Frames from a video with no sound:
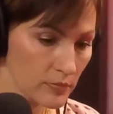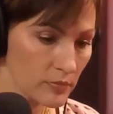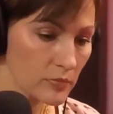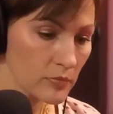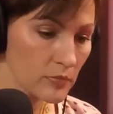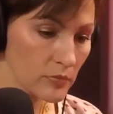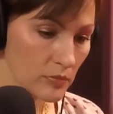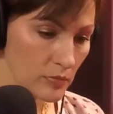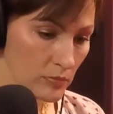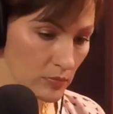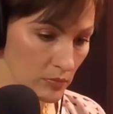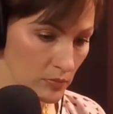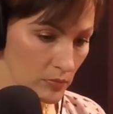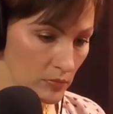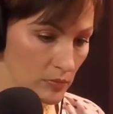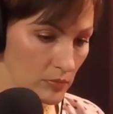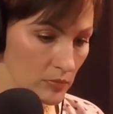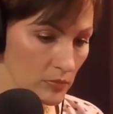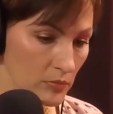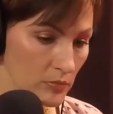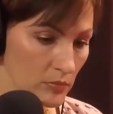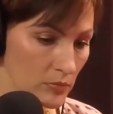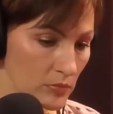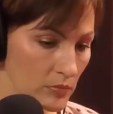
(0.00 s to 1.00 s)

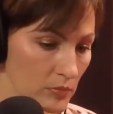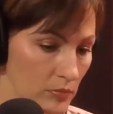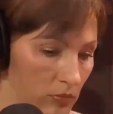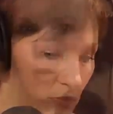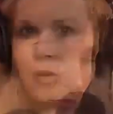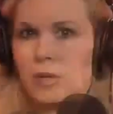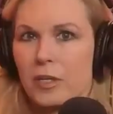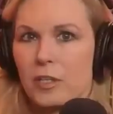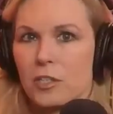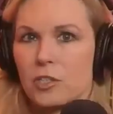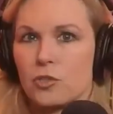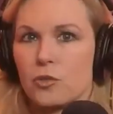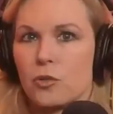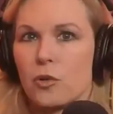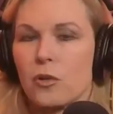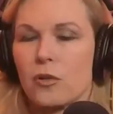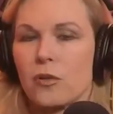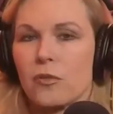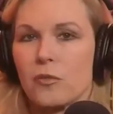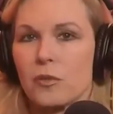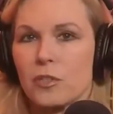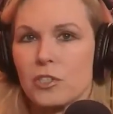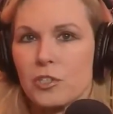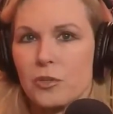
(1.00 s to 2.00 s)
You are in control
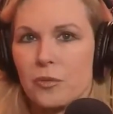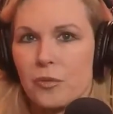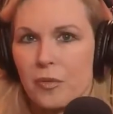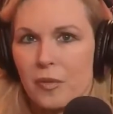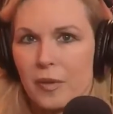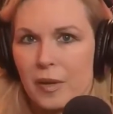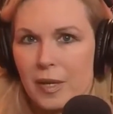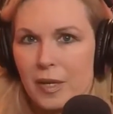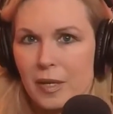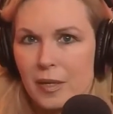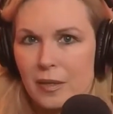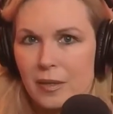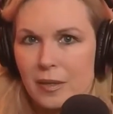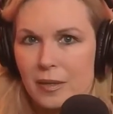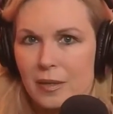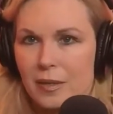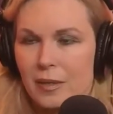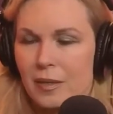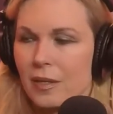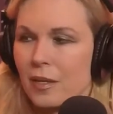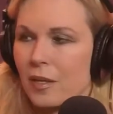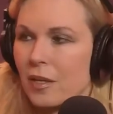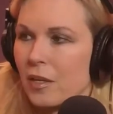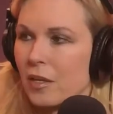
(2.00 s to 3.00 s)
of what you think.
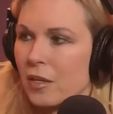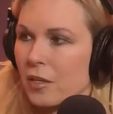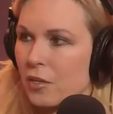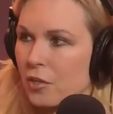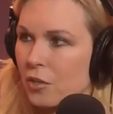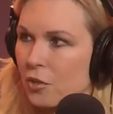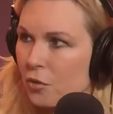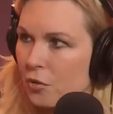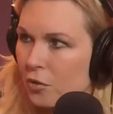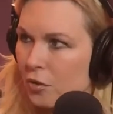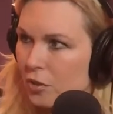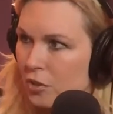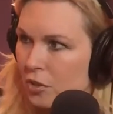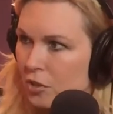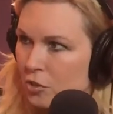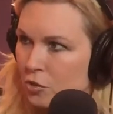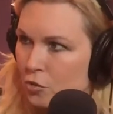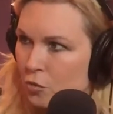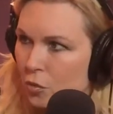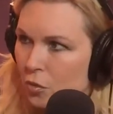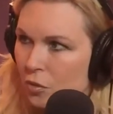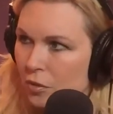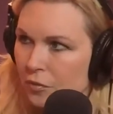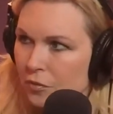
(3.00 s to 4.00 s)
You're in
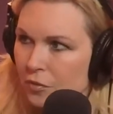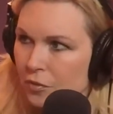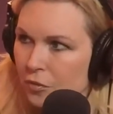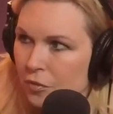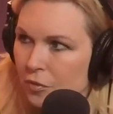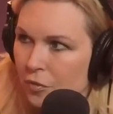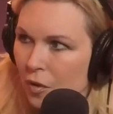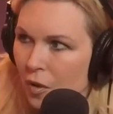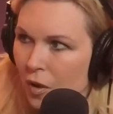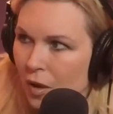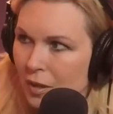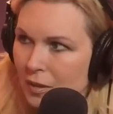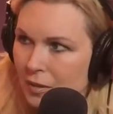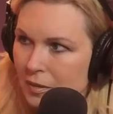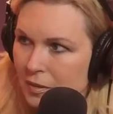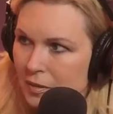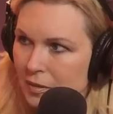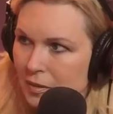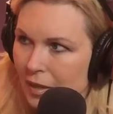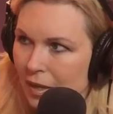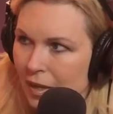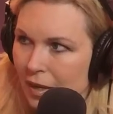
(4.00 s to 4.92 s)
control of your thoughts.